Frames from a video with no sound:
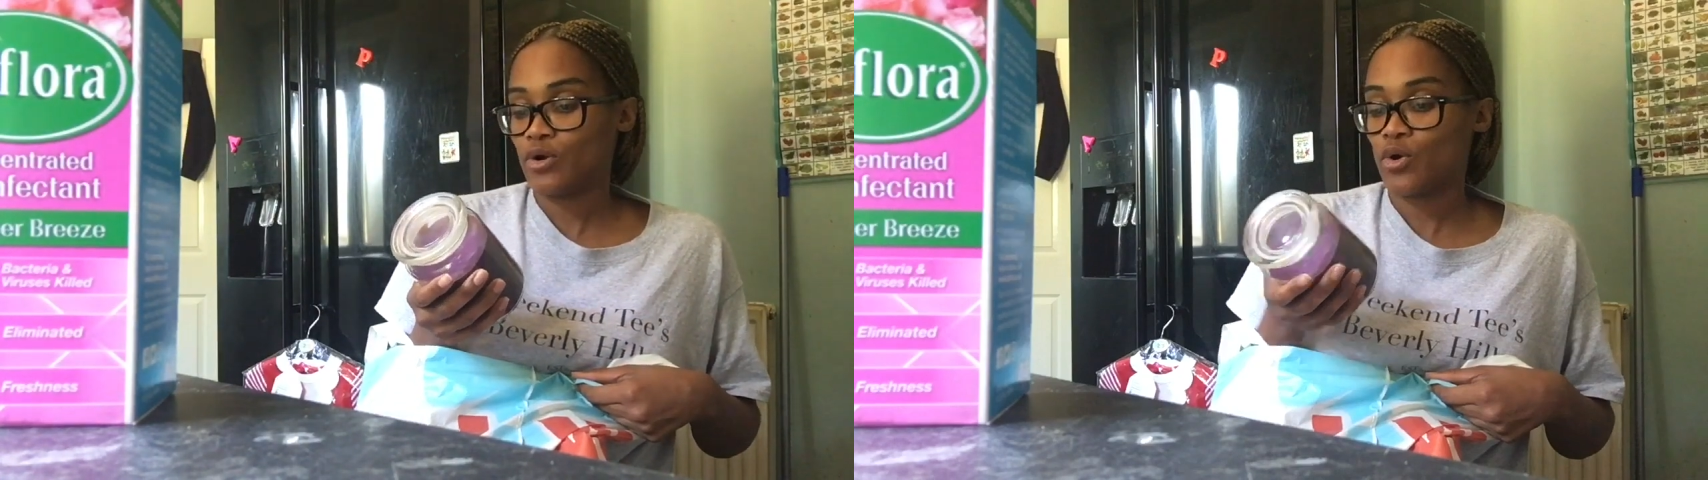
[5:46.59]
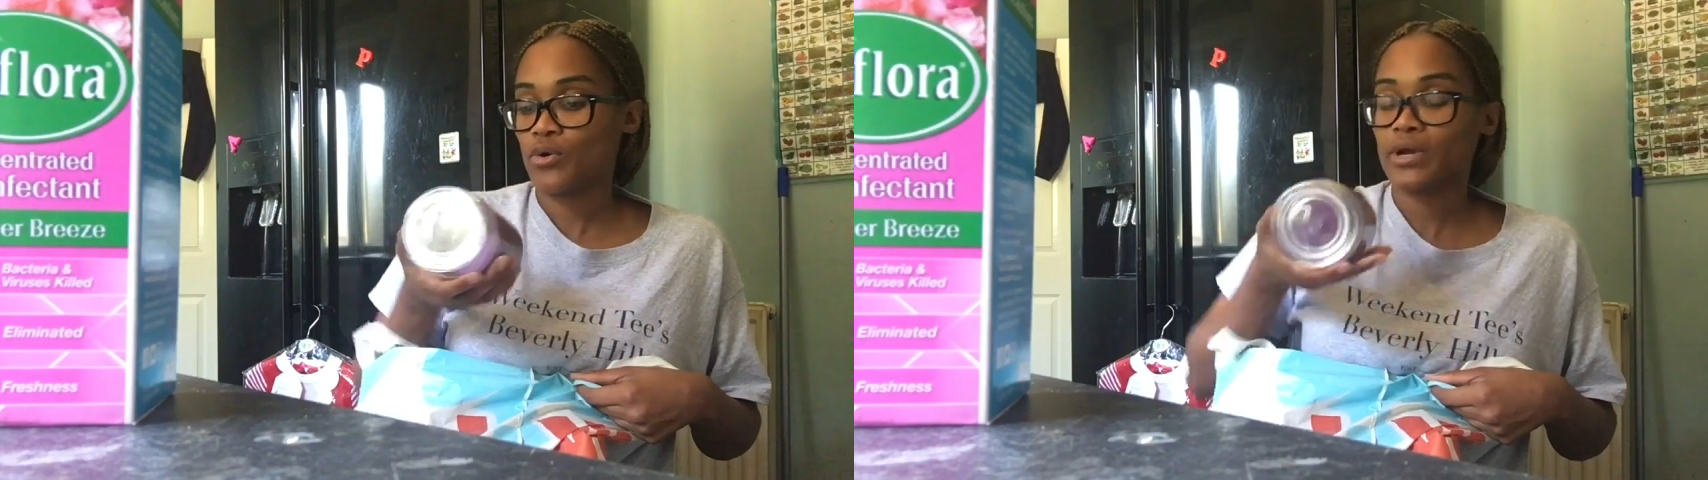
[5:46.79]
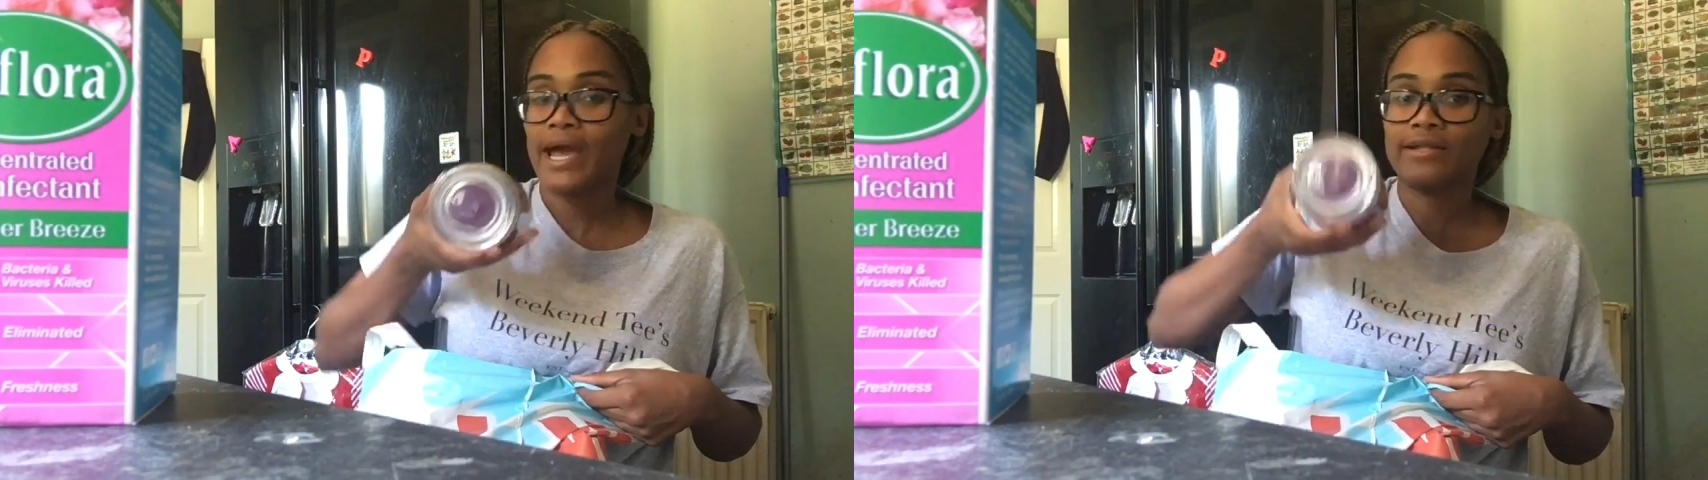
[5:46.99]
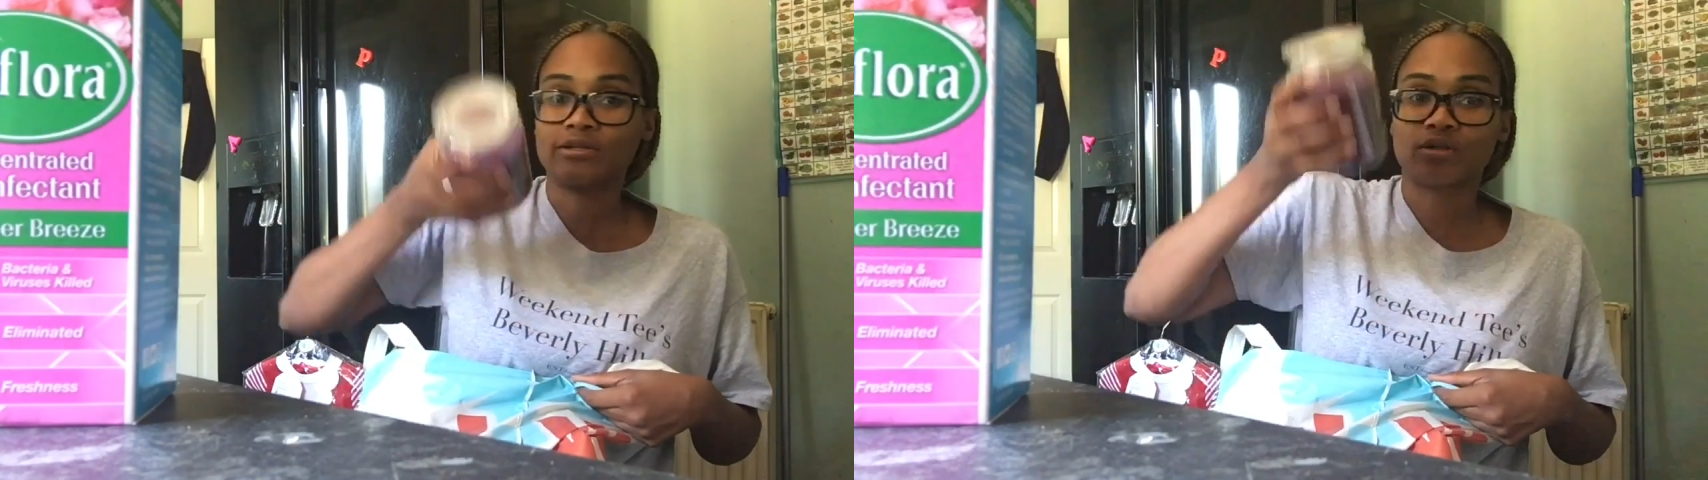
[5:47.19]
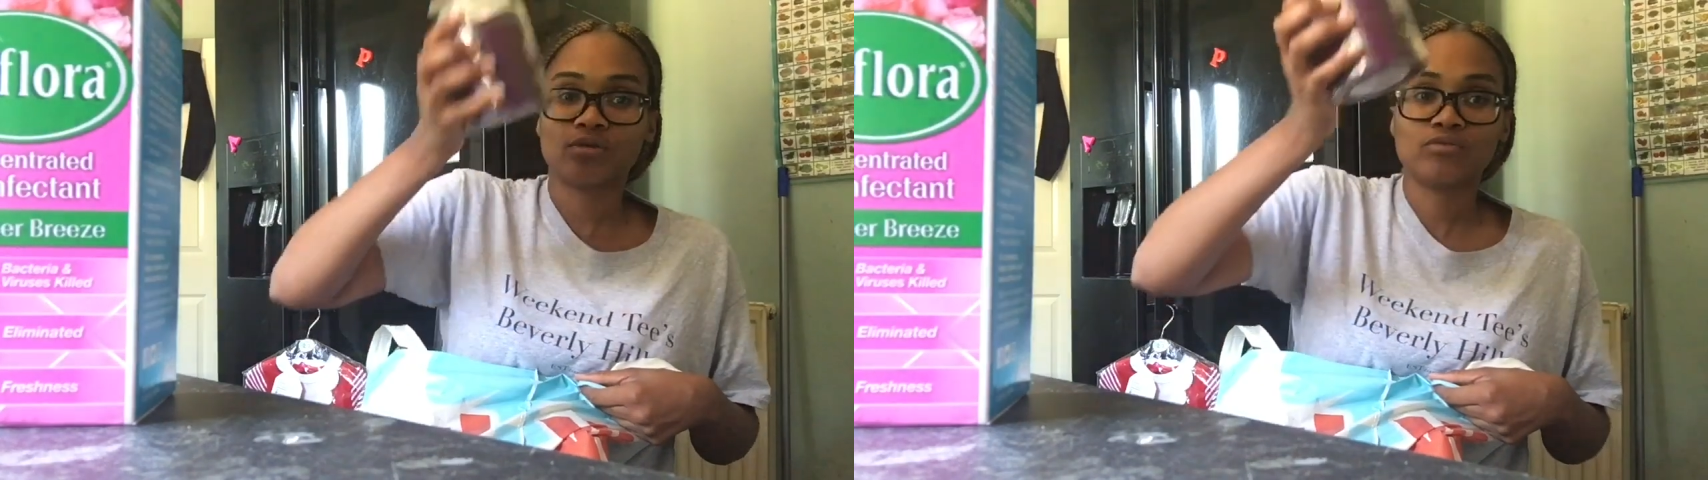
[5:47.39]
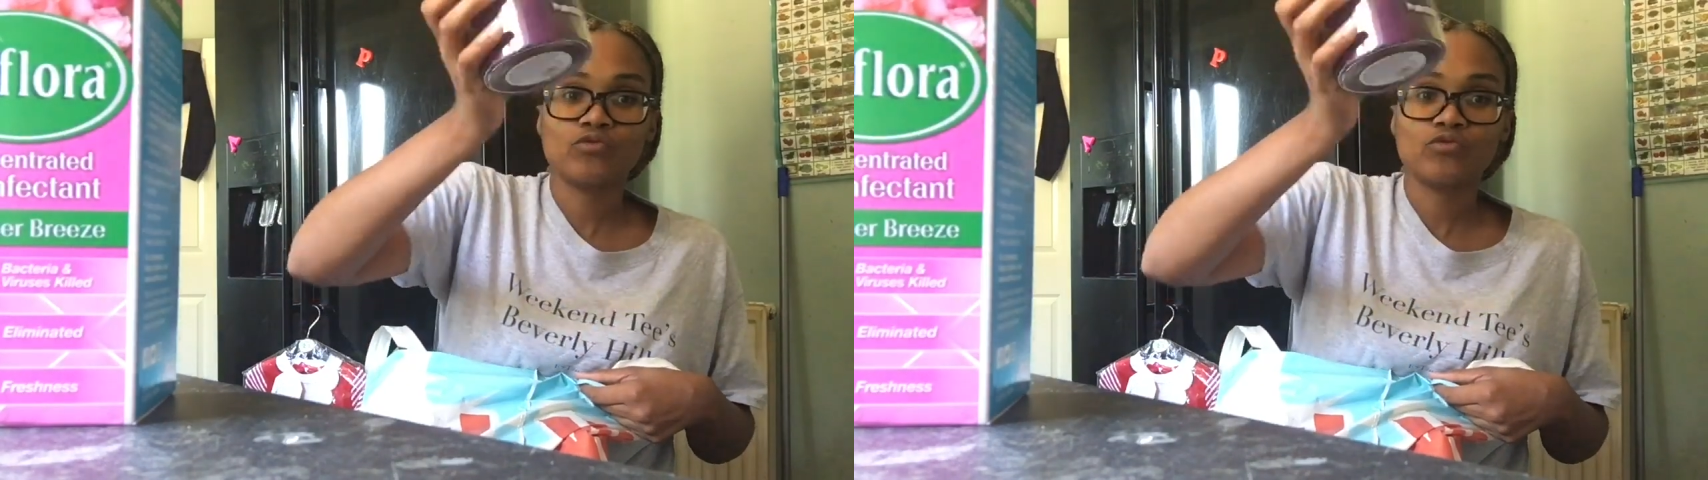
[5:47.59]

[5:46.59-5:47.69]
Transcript: Co. candle.